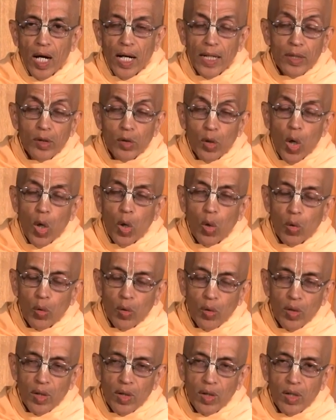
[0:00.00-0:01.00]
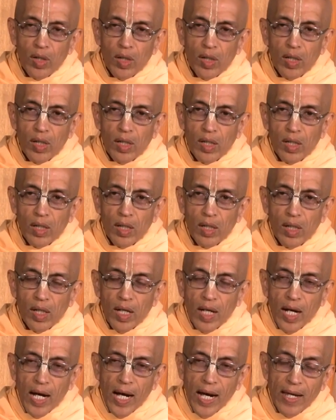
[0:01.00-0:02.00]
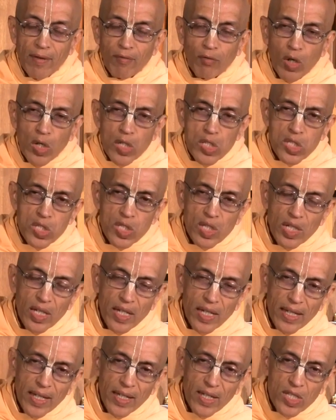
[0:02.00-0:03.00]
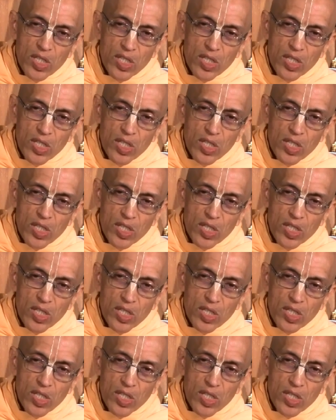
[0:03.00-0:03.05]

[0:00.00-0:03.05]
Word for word: I know I was